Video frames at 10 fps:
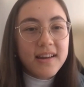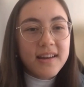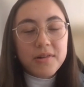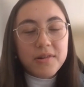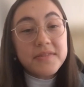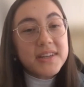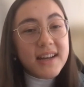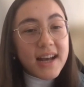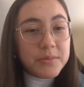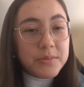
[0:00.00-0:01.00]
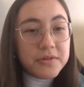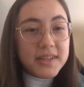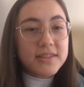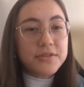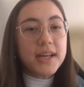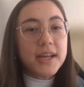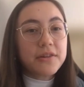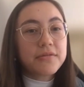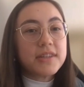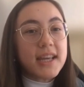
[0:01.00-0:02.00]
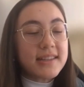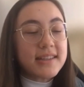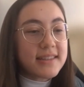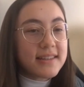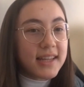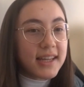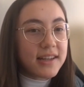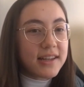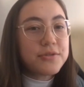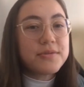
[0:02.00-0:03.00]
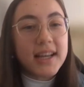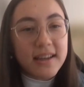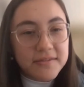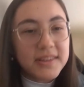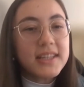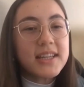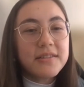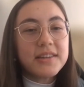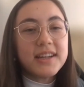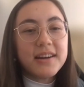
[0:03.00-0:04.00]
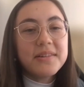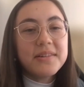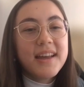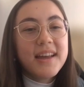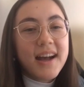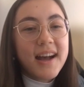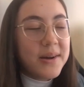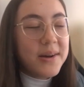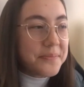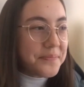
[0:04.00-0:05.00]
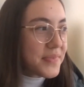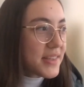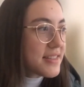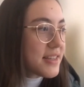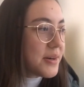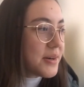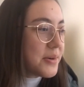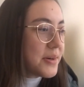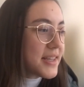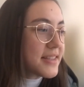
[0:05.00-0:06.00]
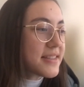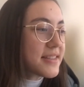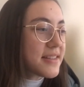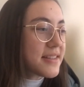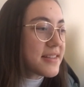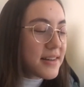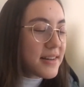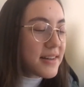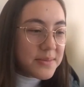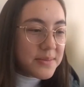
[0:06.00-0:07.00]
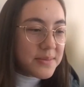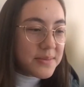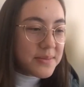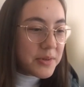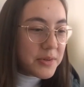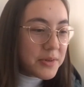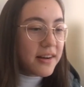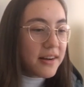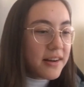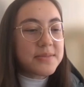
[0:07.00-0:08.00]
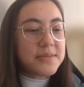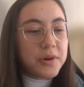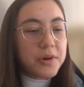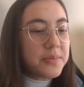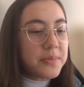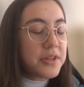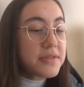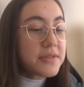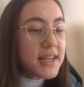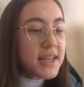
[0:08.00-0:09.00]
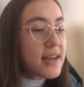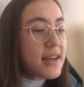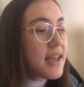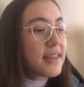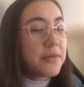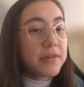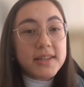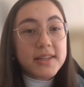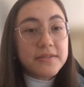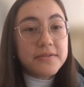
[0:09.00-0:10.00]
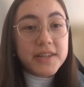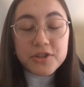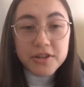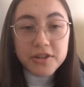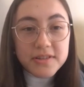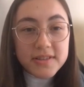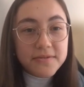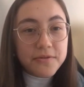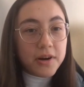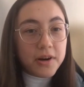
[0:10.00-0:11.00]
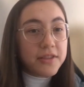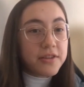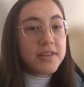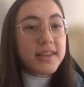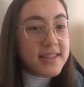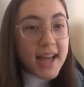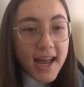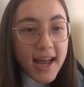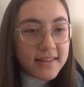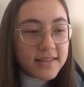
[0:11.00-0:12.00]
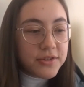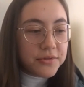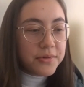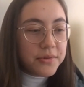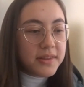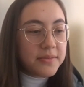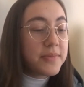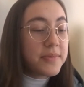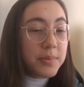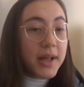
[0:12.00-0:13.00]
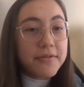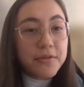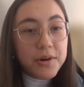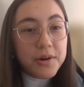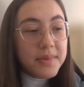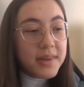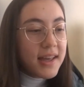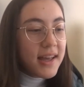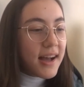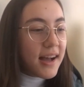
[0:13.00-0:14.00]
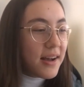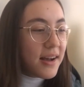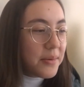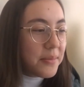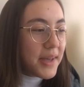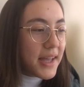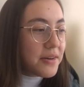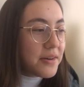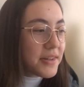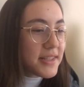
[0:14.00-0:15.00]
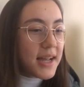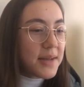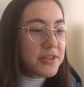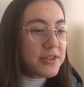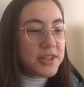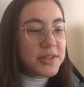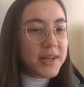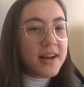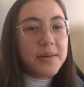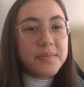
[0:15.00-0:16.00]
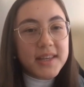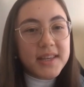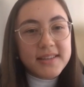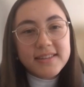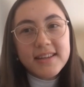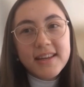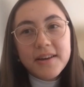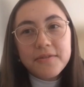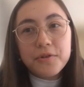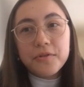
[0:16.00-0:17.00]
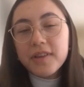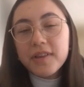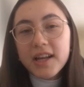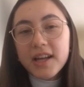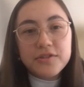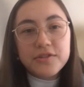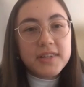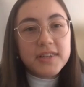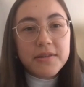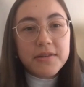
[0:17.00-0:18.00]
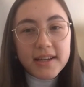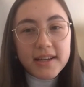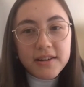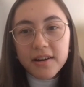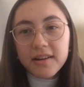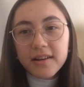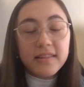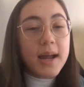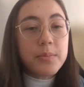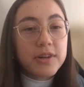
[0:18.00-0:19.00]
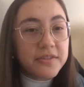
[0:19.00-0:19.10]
or even an iMovie to like create like a two second video, you know? Yeah. Um, so it started as a meme creator. As more and more people used it, they requested features for other things to add to the, the platform. Um, and over time, it's just become this full-fledged video editor collaborative